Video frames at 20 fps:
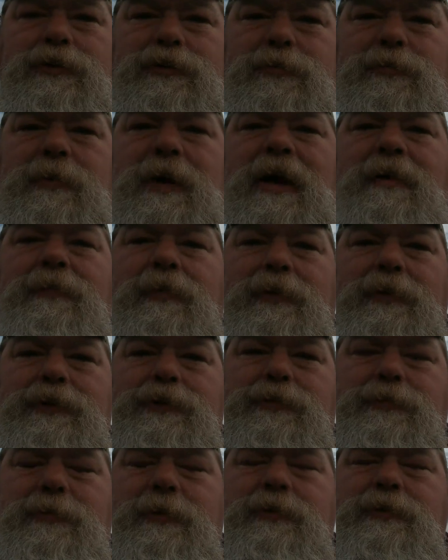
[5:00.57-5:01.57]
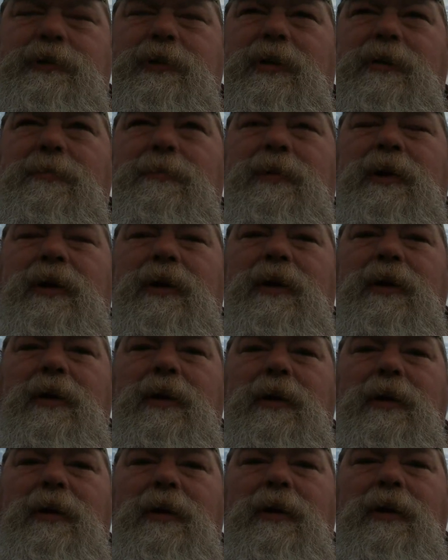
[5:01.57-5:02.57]
arrival in Jerusalem
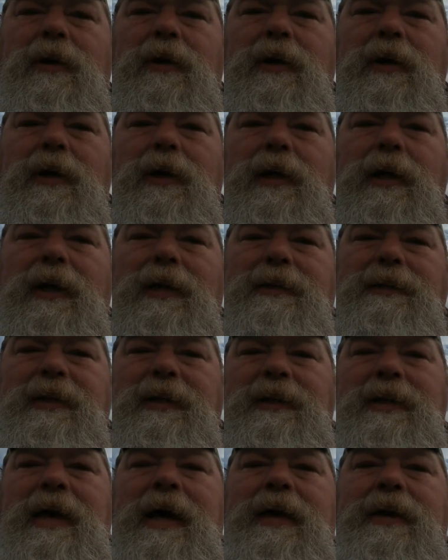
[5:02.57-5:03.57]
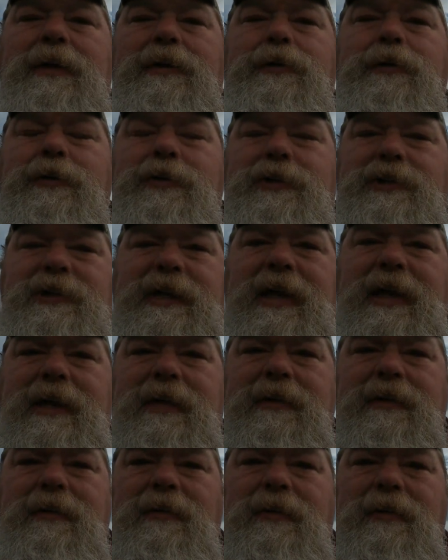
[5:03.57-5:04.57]
did not
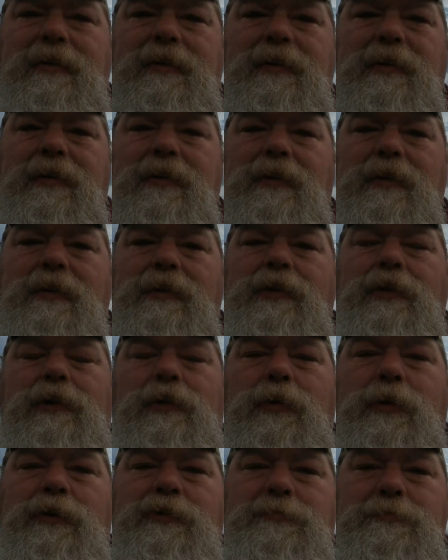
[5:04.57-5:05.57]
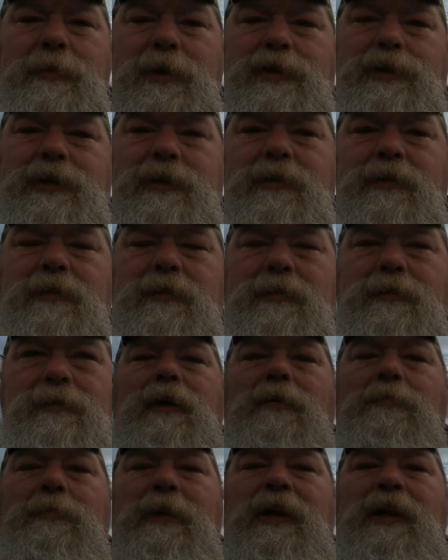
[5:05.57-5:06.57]
understand the Lord's mission.
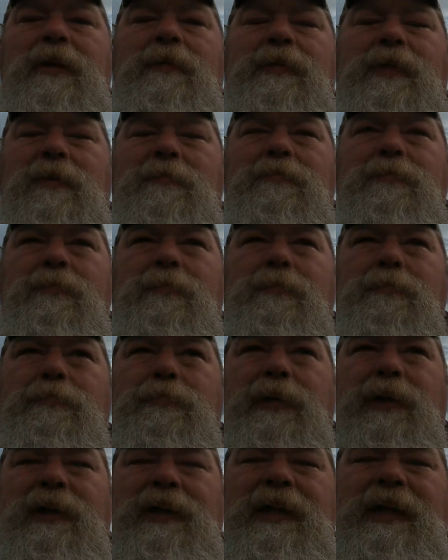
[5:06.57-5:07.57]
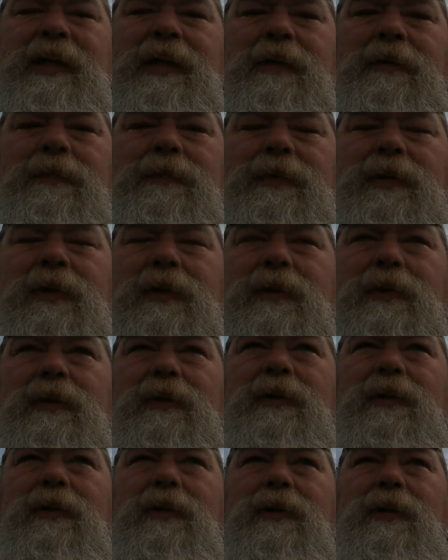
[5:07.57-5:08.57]
Many of them believed
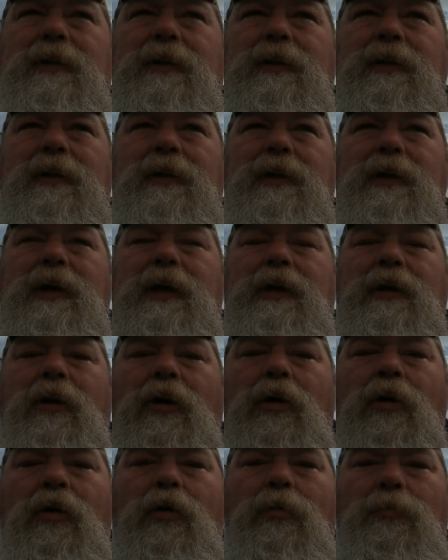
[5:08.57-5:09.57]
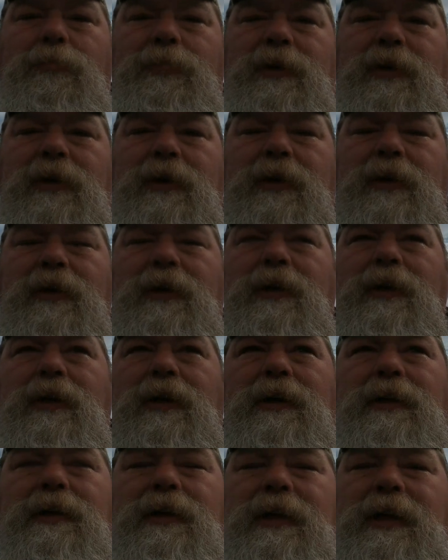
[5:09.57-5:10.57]
and hoped
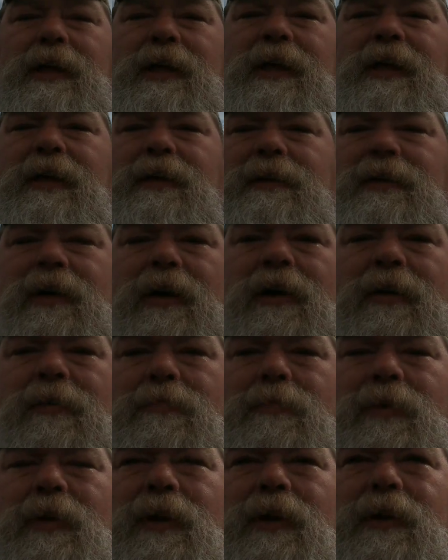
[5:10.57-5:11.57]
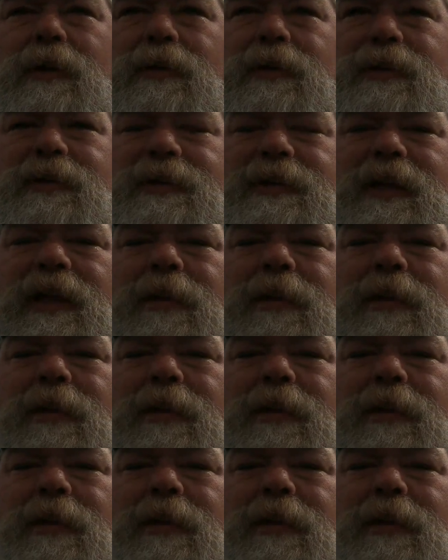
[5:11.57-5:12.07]
that he had come to set